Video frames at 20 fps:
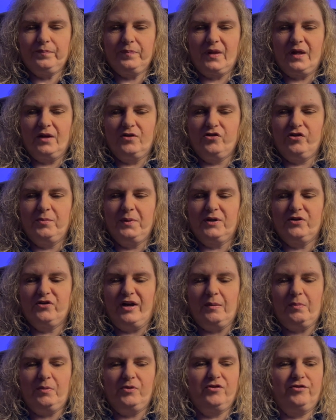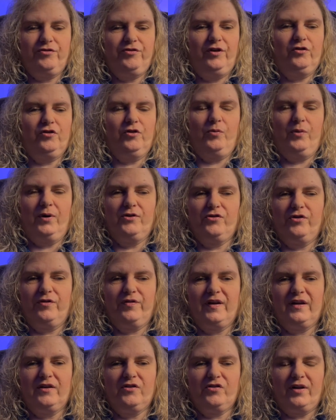Some examples of filter words are
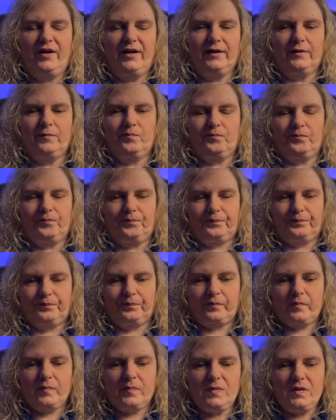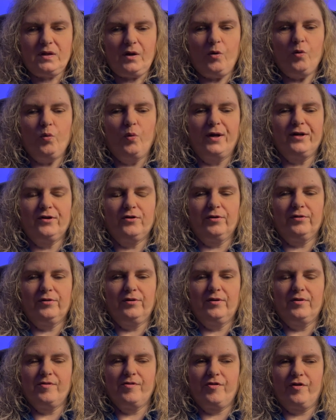things like wondered,
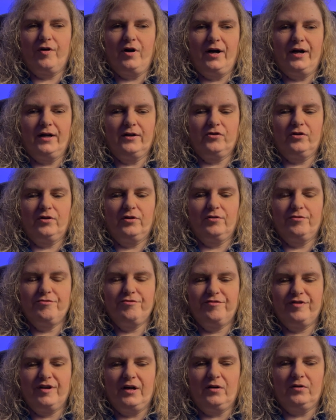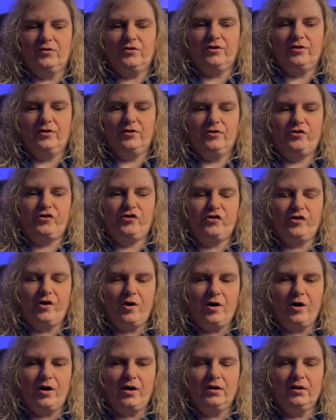thought, felt,
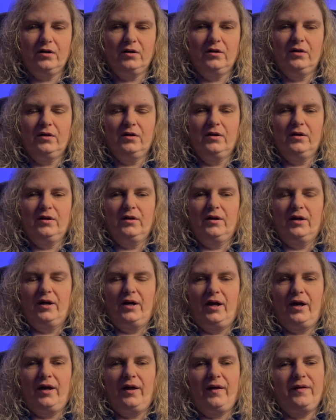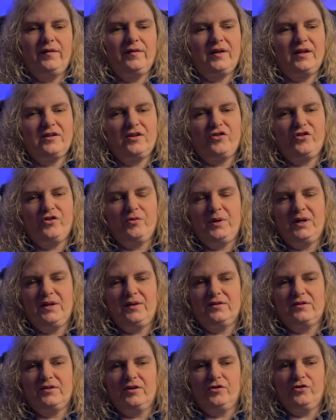saw. And that doesn't mean
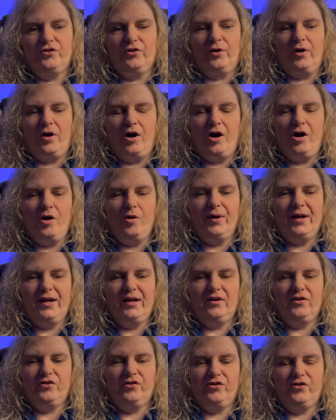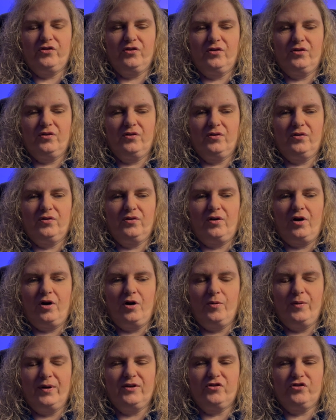that those are always
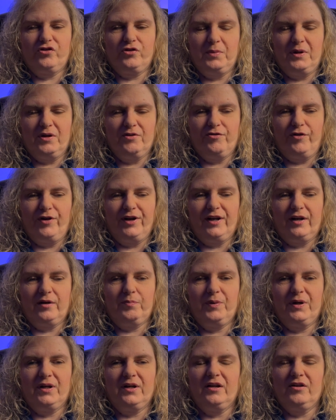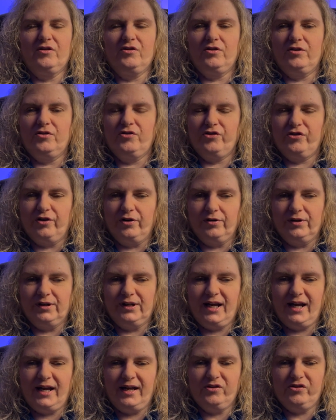to be avoided, but in certain
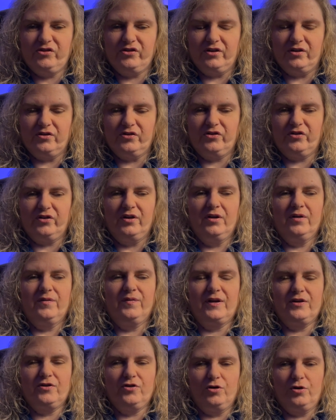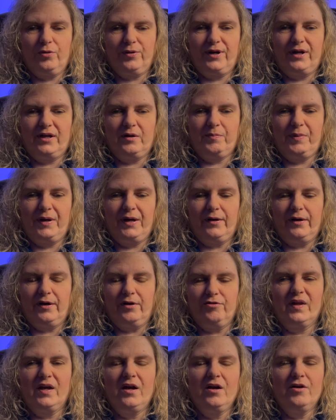cases, they do create a barrier.